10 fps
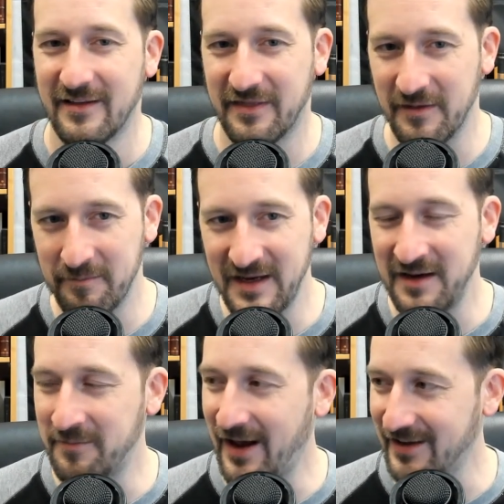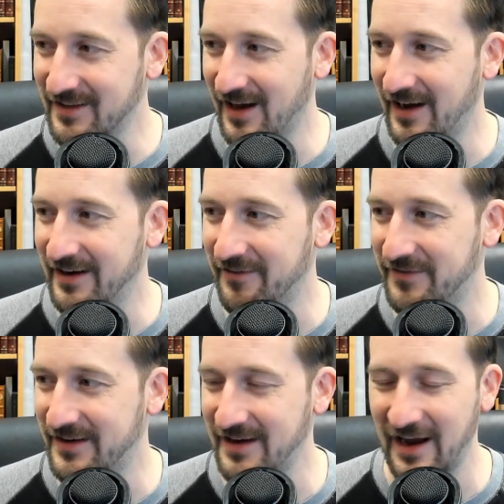the meme headline
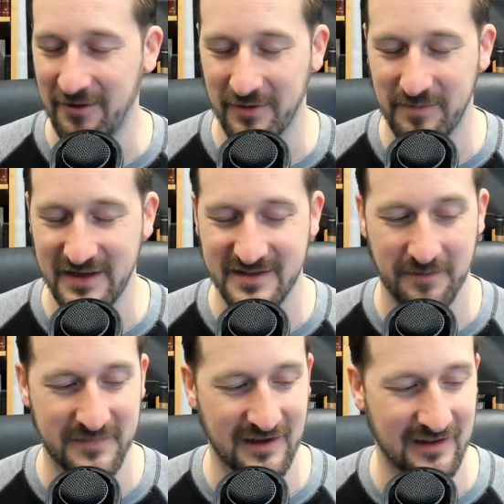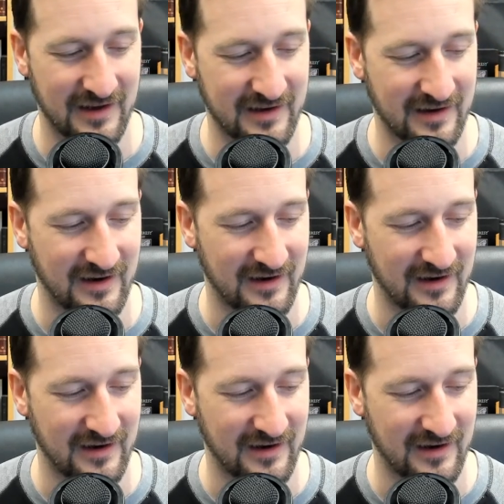of the day would be something like,